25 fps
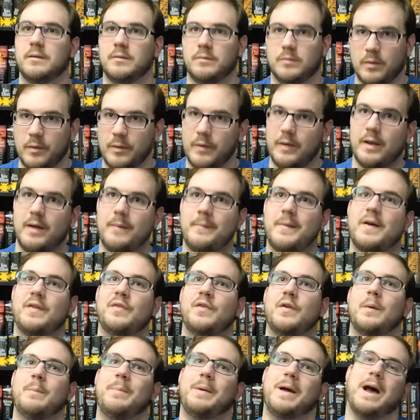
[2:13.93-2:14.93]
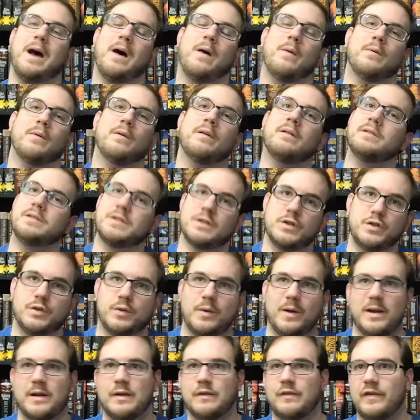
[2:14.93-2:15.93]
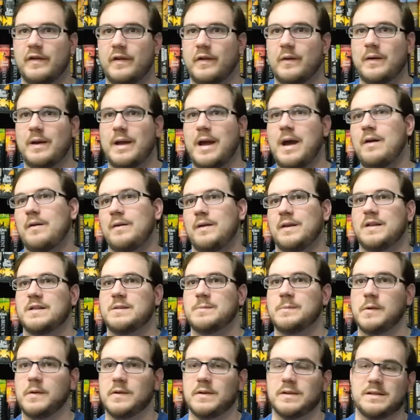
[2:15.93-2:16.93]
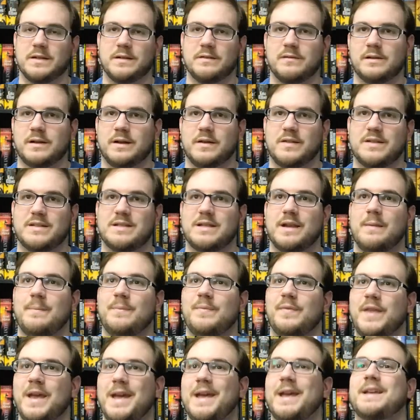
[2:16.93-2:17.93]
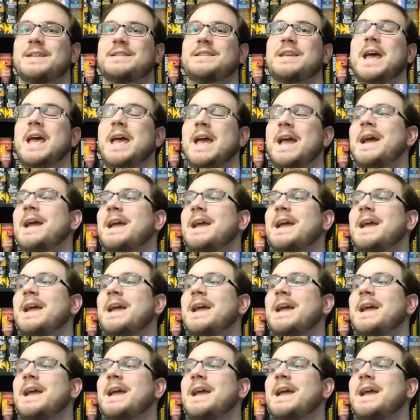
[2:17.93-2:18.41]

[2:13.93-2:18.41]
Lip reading: learning about their powers and trying to figure it out and experiencing a lot of the same things,